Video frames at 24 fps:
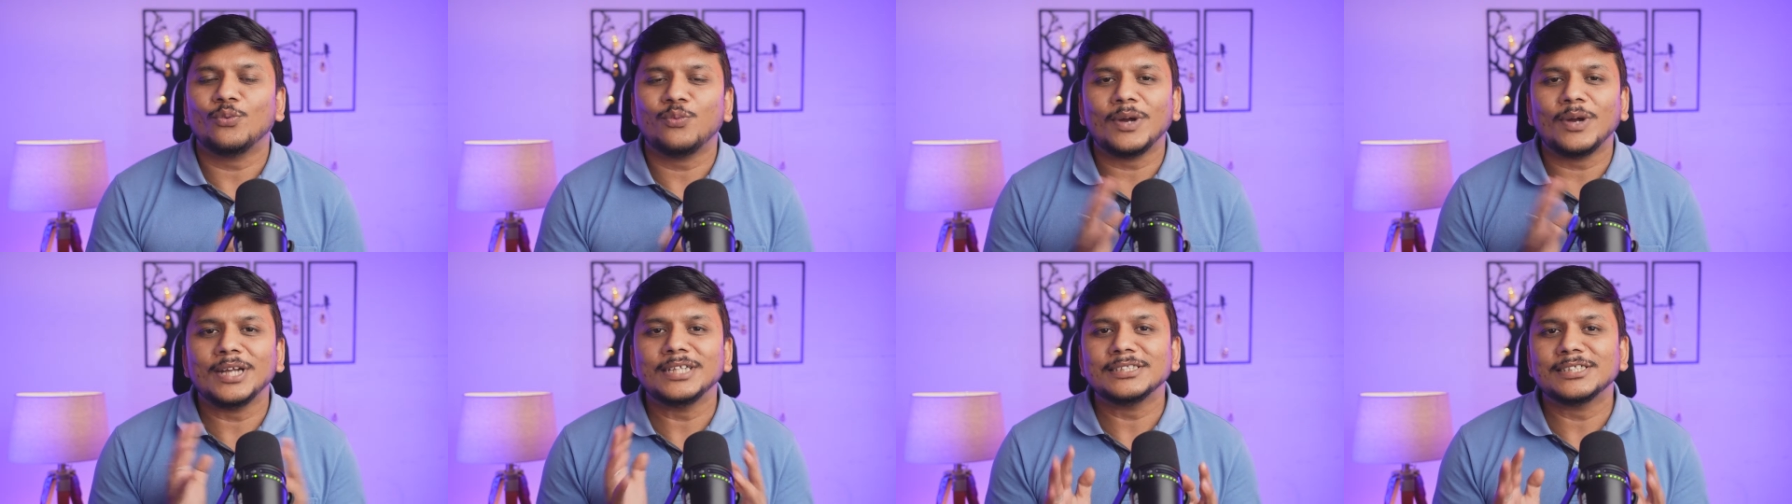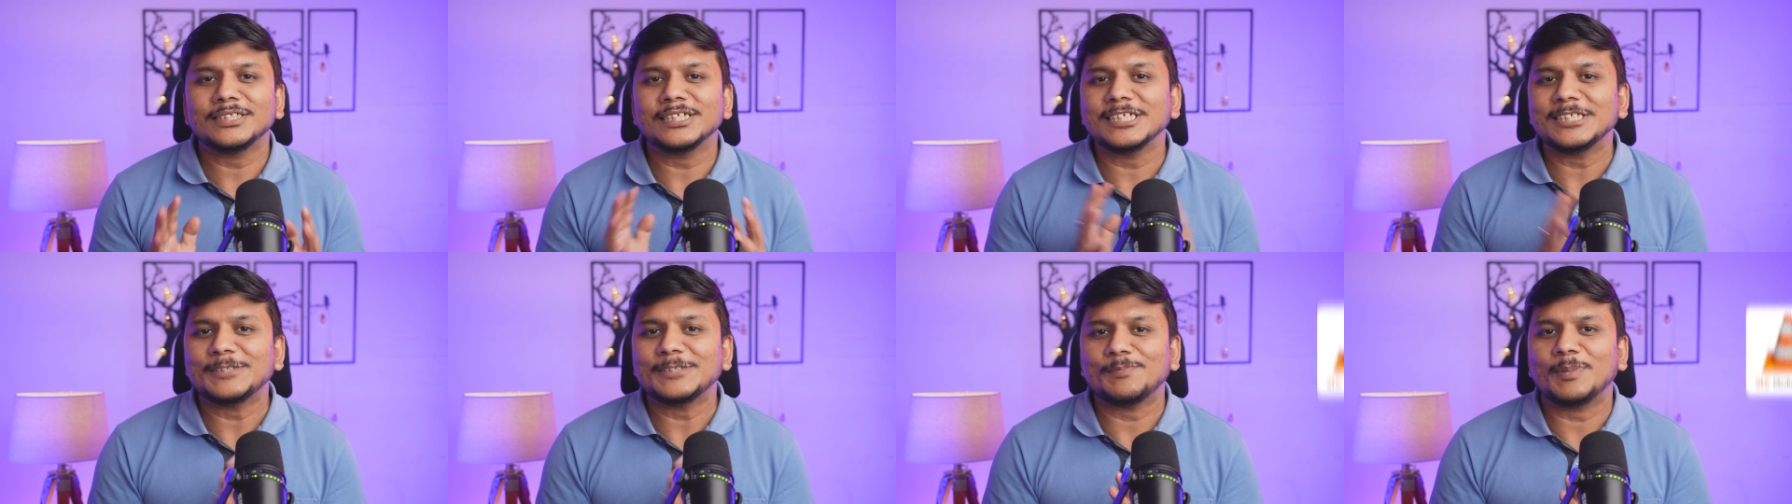one
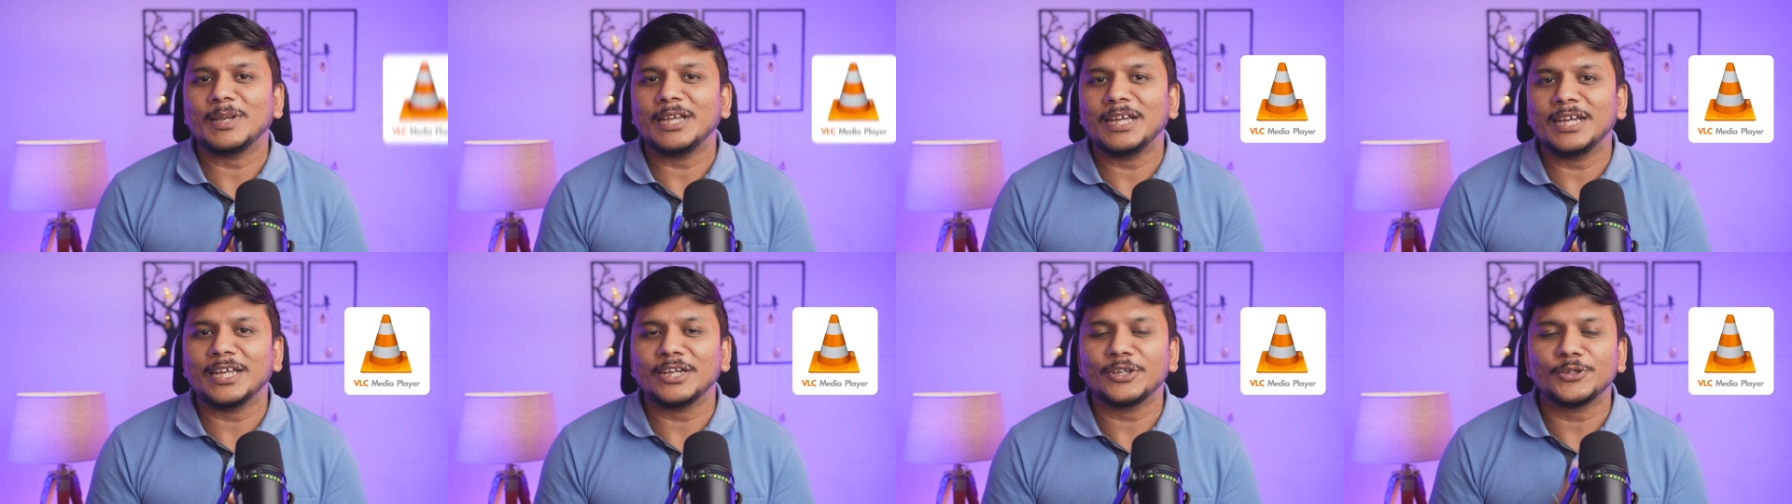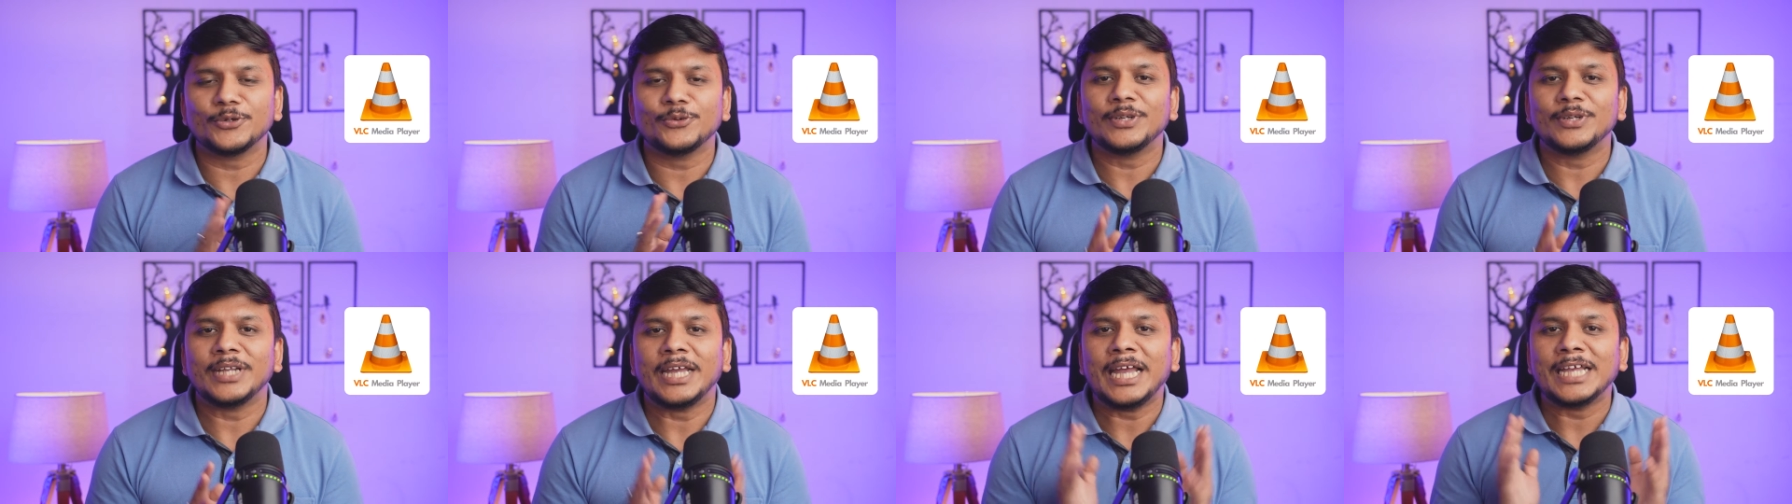such player
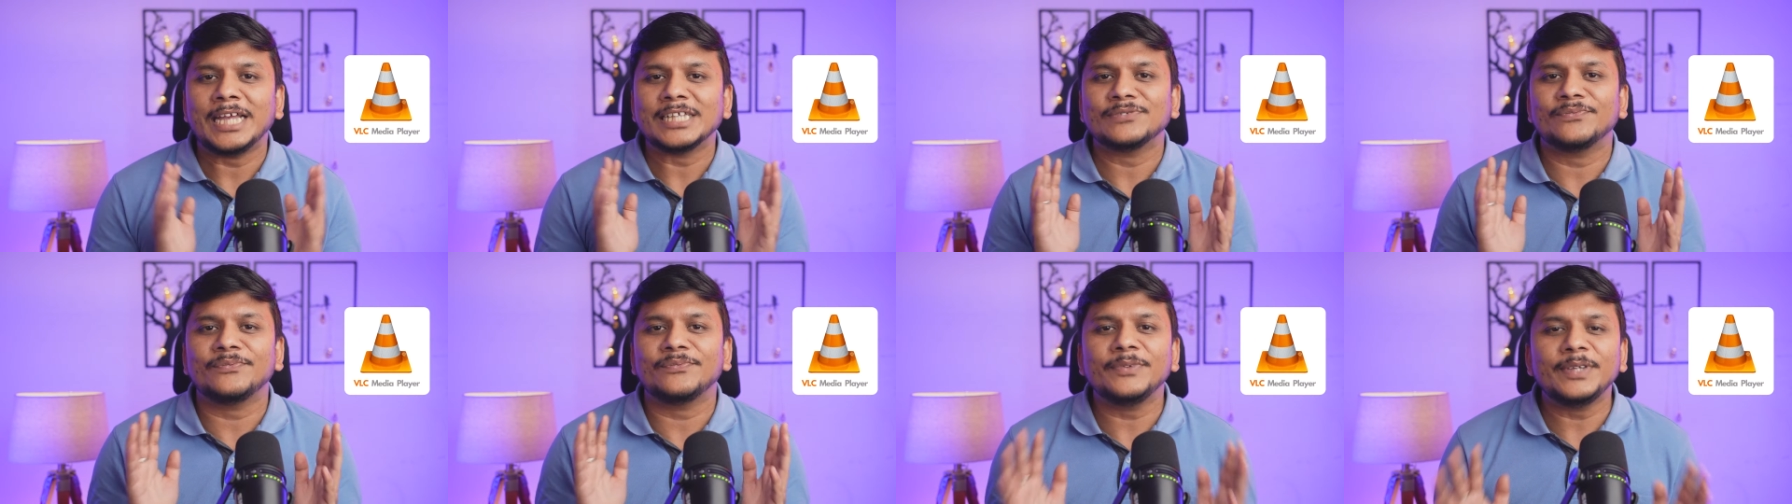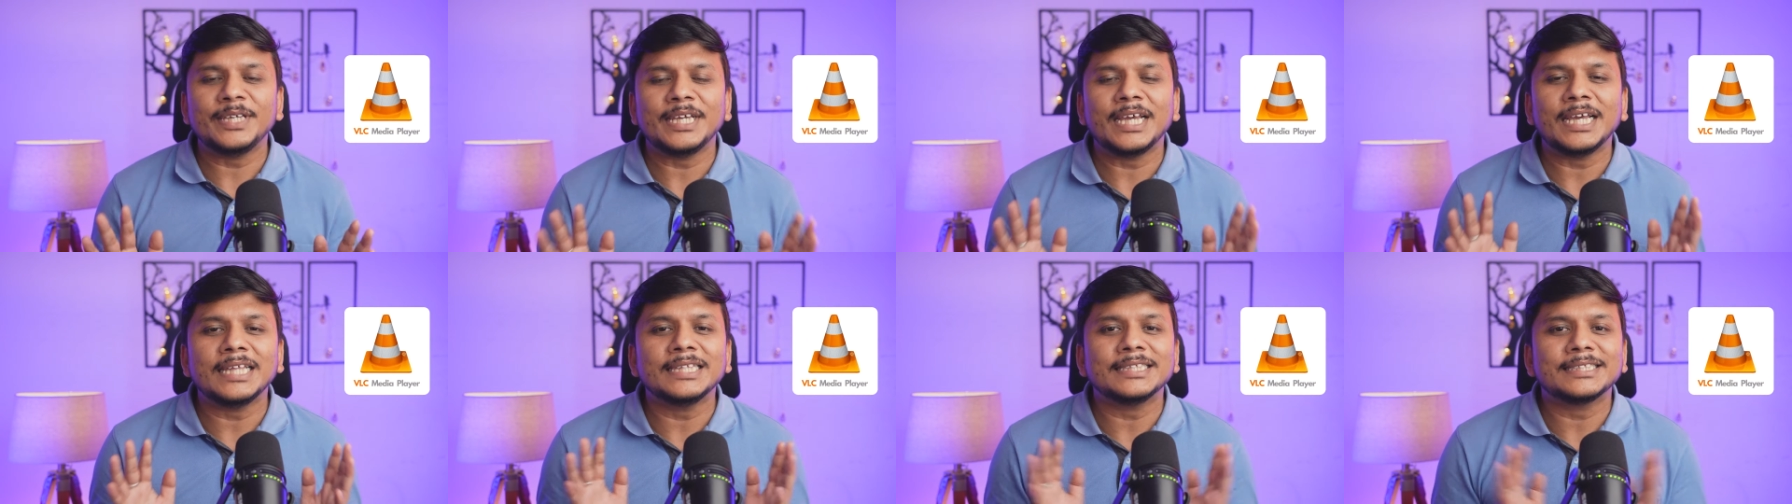known as
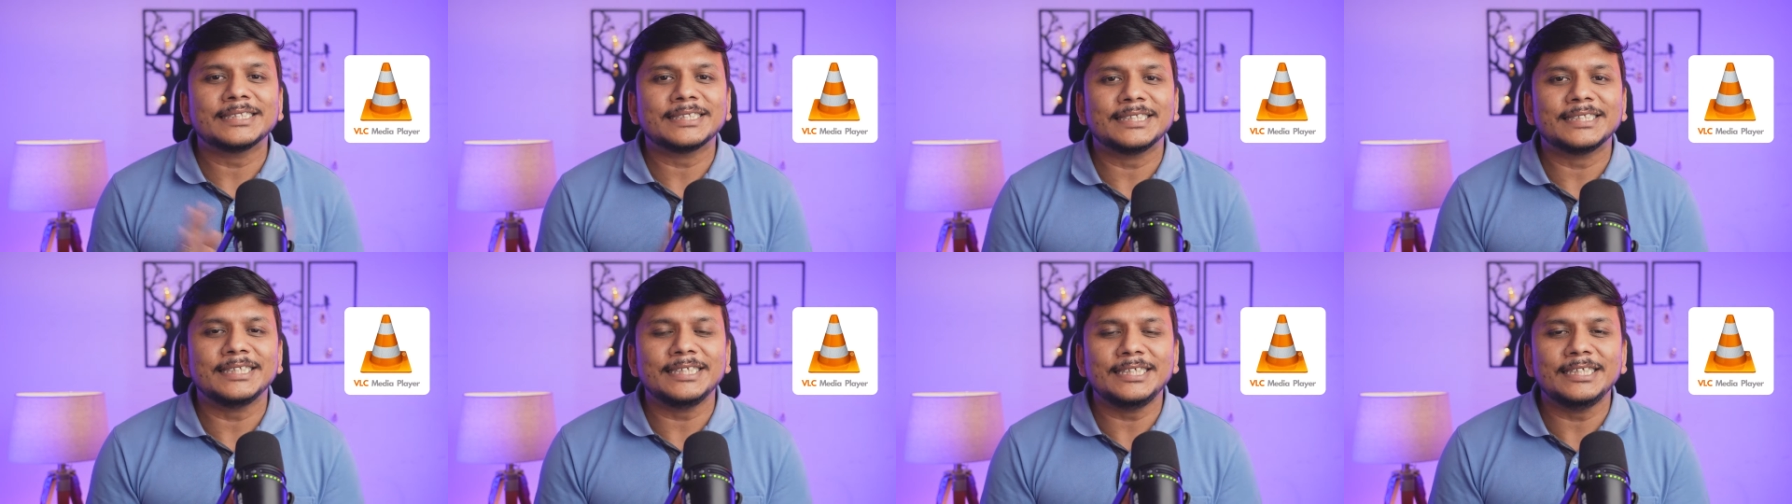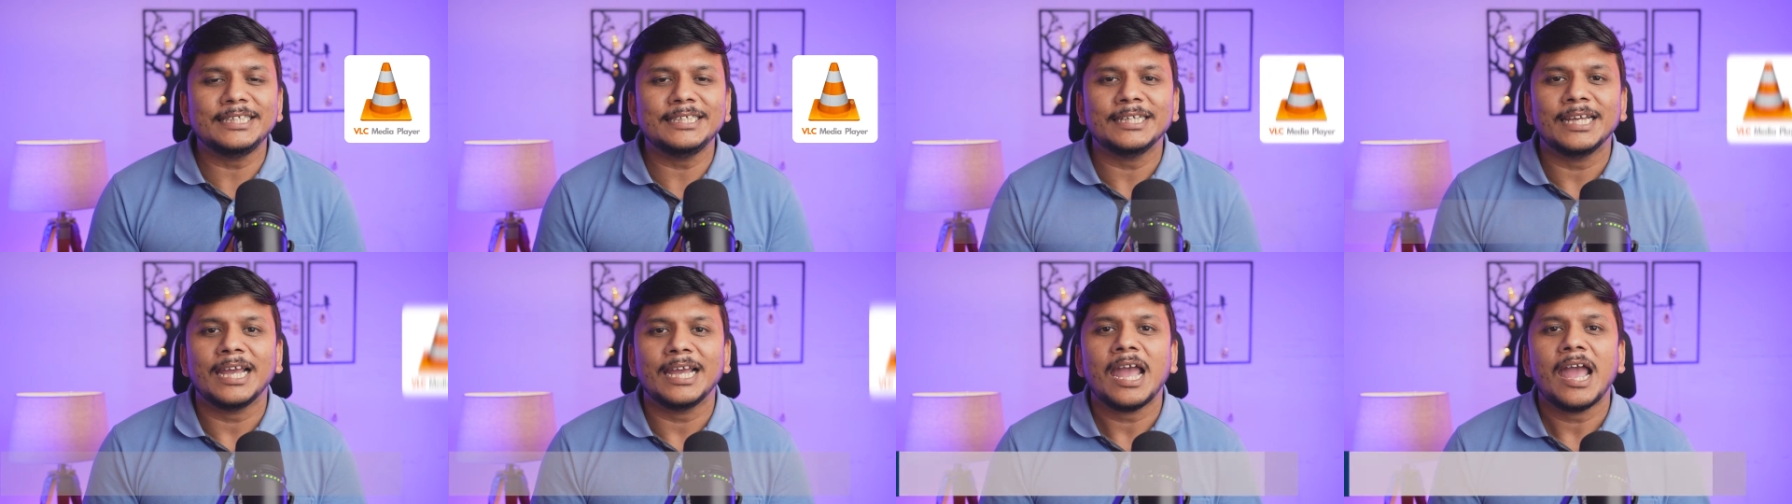
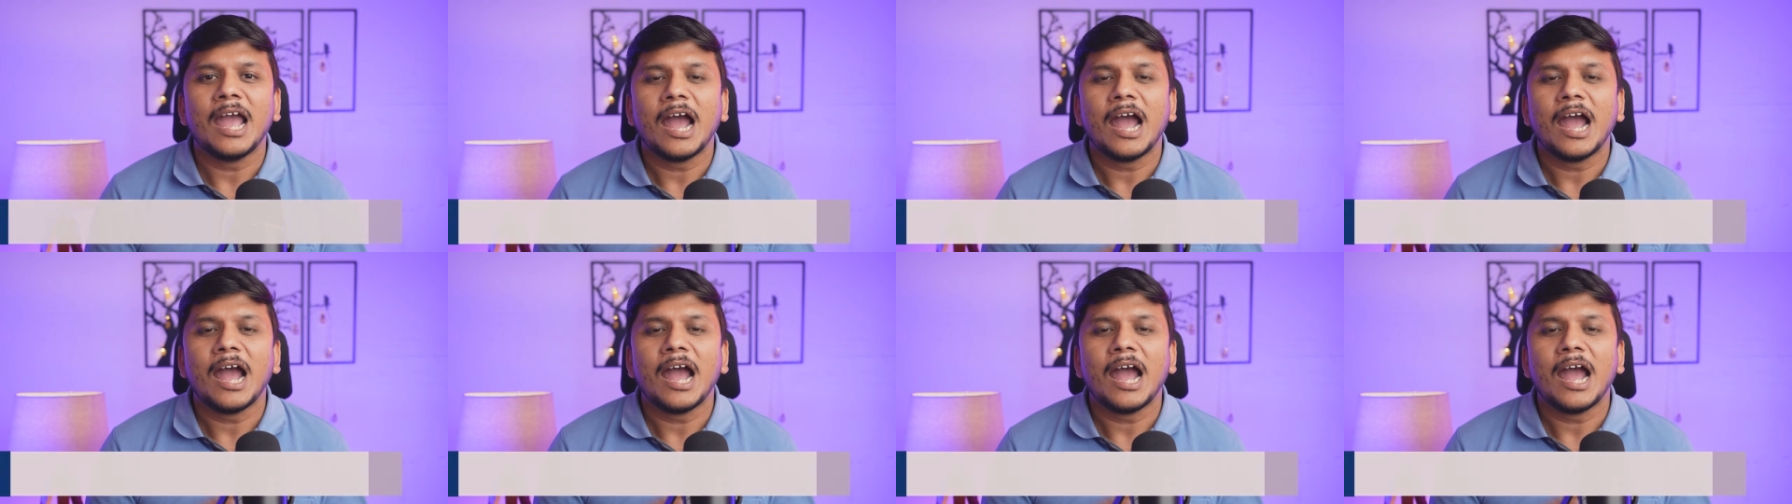VLC,